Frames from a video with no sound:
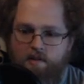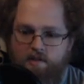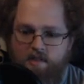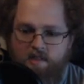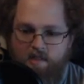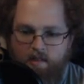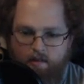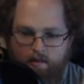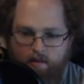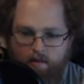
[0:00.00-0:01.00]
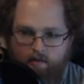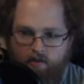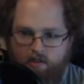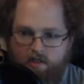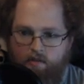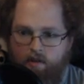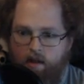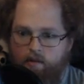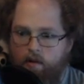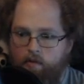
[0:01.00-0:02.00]
Just to see if there's a different
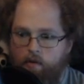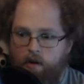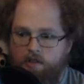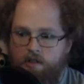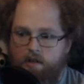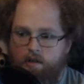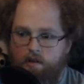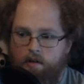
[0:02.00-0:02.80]
level of aggression here.